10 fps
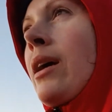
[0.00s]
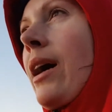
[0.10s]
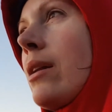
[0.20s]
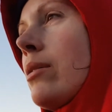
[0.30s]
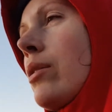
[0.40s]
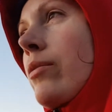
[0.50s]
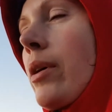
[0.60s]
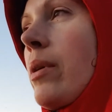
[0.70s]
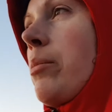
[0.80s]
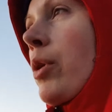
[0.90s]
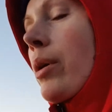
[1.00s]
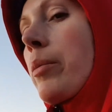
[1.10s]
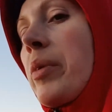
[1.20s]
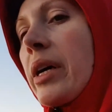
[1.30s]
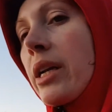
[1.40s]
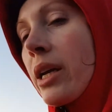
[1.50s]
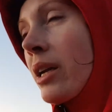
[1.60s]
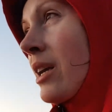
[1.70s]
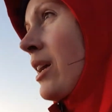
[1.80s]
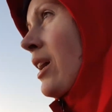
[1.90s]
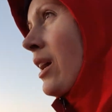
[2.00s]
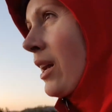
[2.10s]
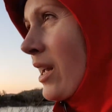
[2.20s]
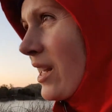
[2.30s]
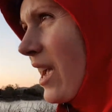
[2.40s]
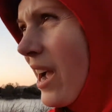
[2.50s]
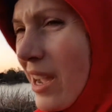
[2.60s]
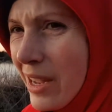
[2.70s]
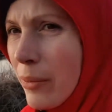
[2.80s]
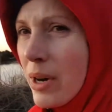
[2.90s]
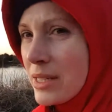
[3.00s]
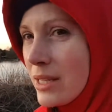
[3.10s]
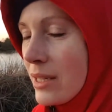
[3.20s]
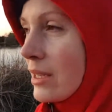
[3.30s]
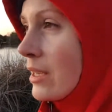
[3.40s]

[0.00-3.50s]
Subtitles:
I don't know if I went more, but yeah, it wasn't